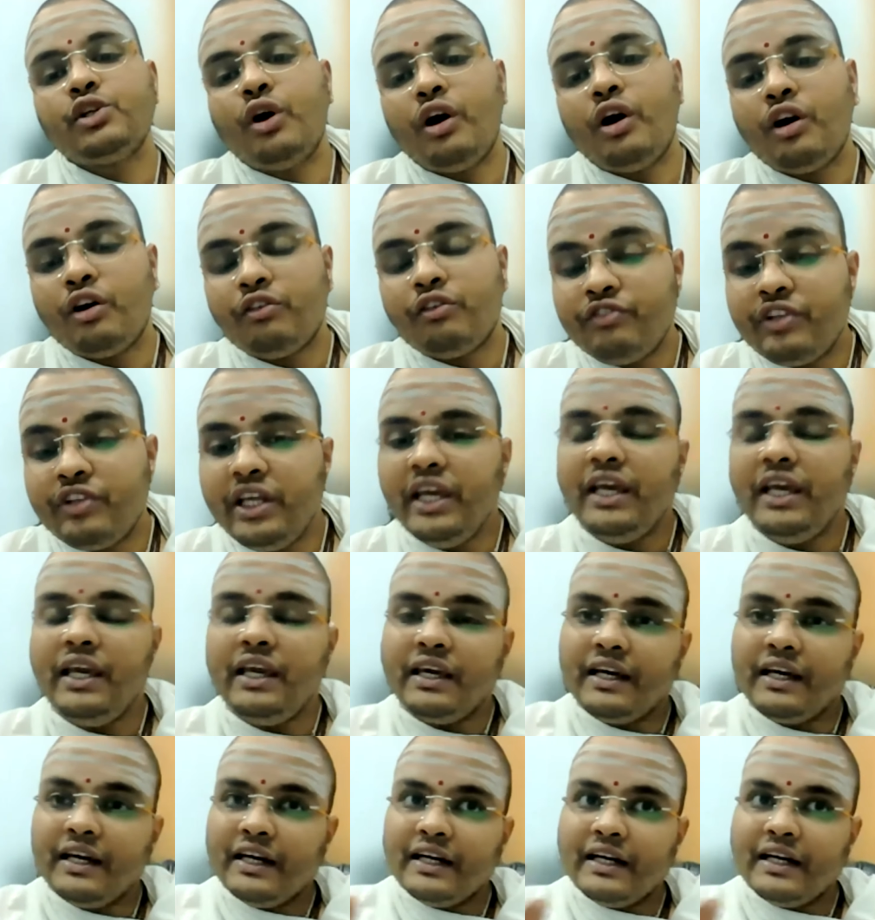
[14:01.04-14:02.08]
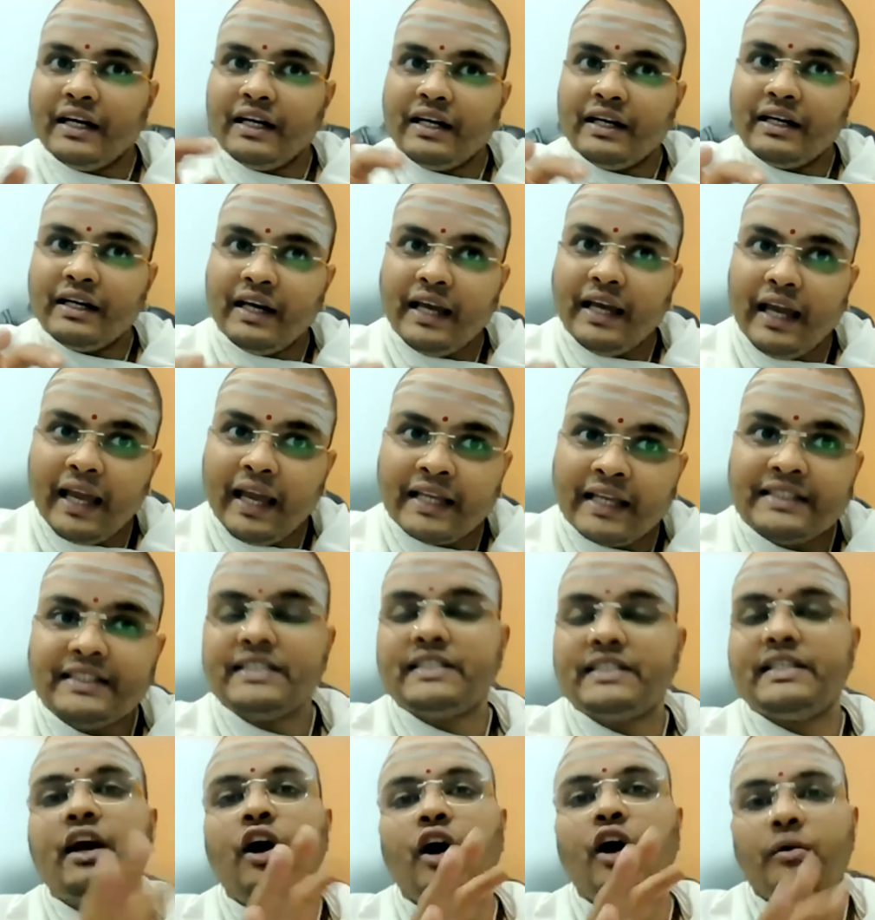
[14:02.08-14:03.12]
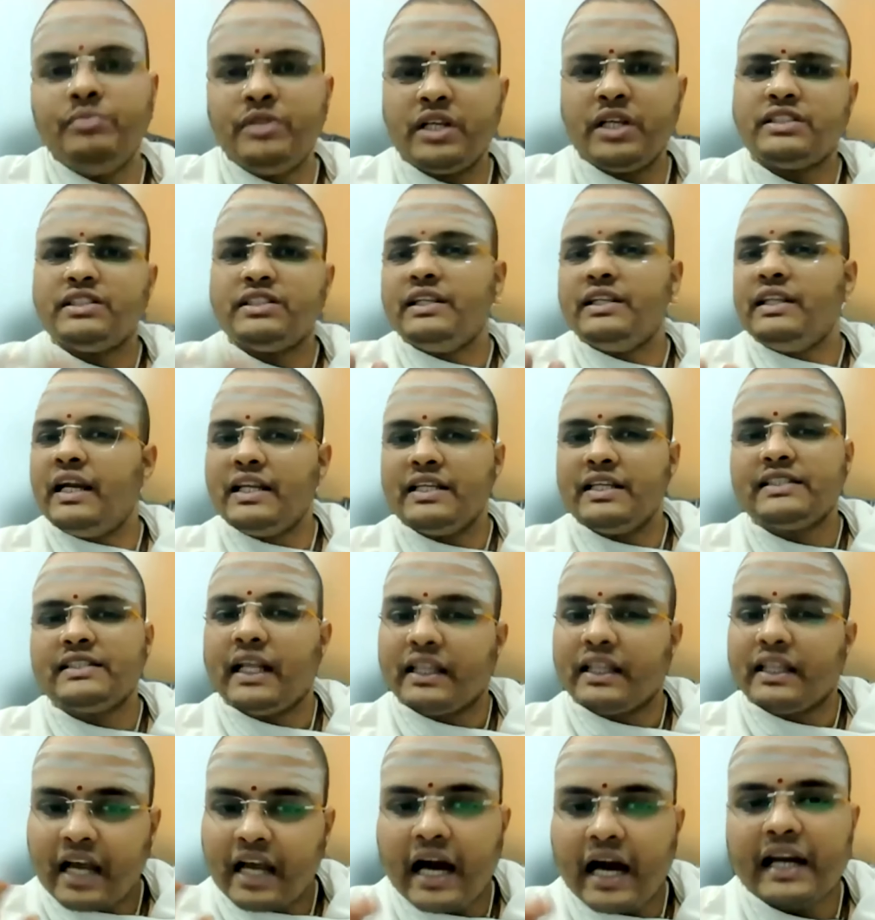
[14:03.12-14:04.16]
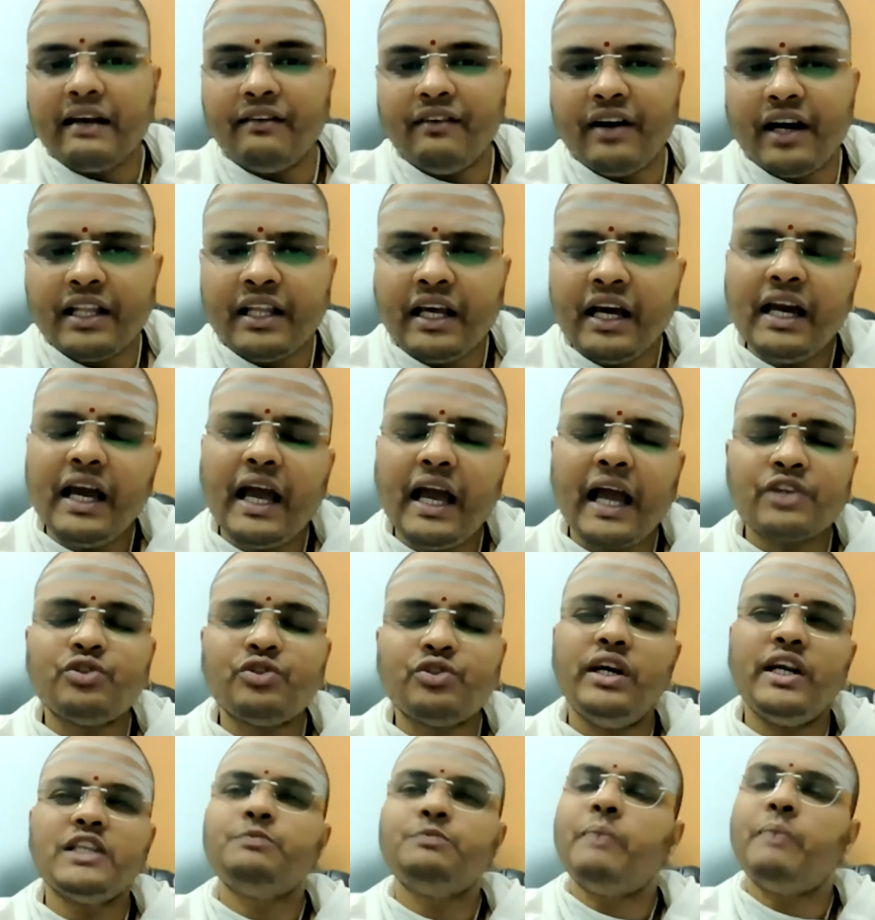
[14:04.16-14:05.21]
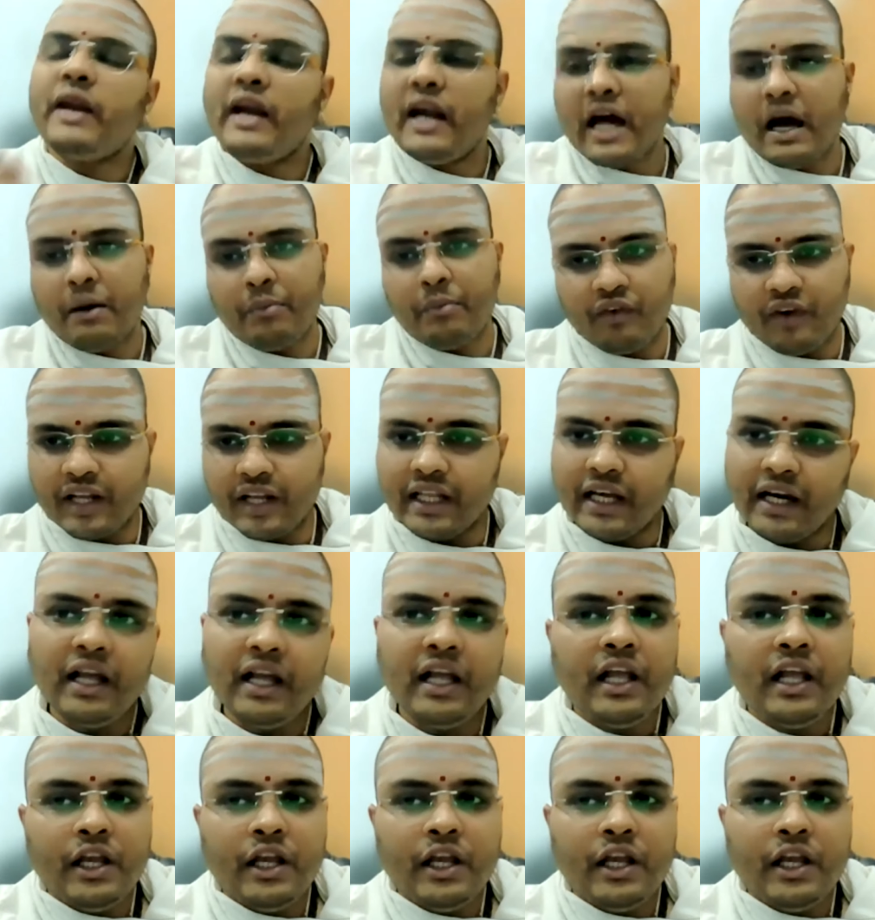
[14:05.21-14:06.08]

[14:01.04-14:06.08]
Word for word: of the uh, existing object. So that is Satkaryavada. Actually, it is Parinamavada.